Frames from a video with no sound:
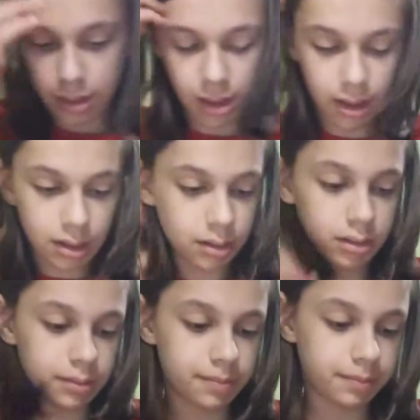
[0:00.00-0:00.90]
And
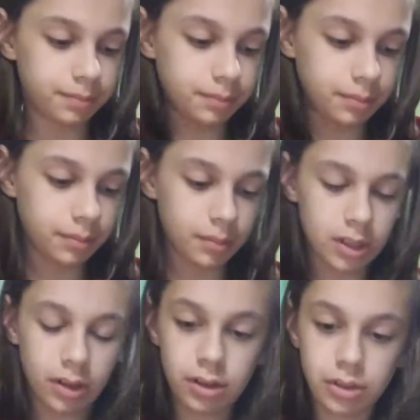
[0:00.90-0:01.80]

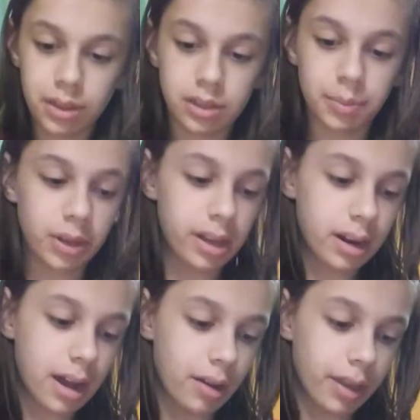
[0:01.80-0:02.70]
it's hard to explain
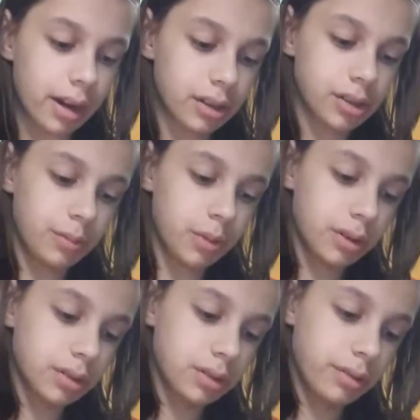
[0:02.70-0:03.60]
how that actually
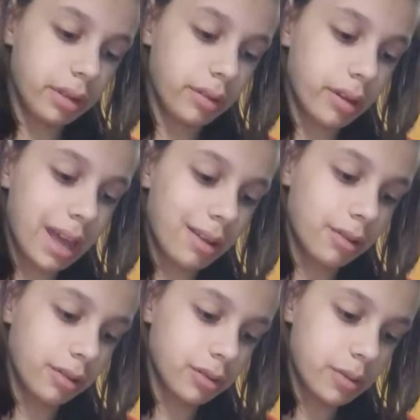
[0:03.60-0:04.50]
works. You can look at it
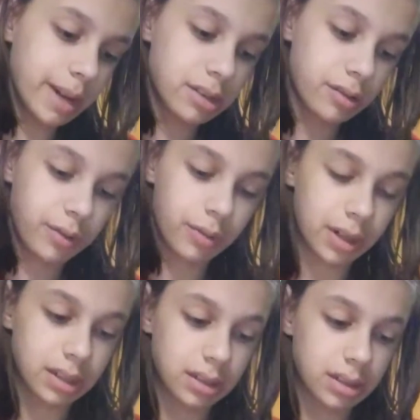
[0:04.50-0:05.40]
on your 2x2 if you want
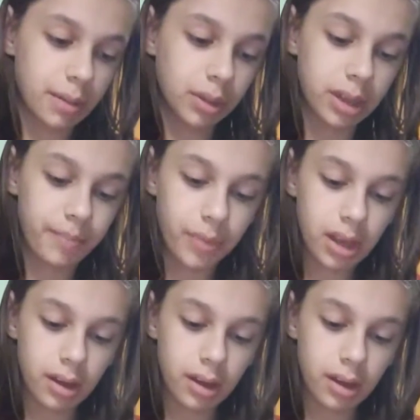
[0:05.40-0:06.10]
to disassemble it.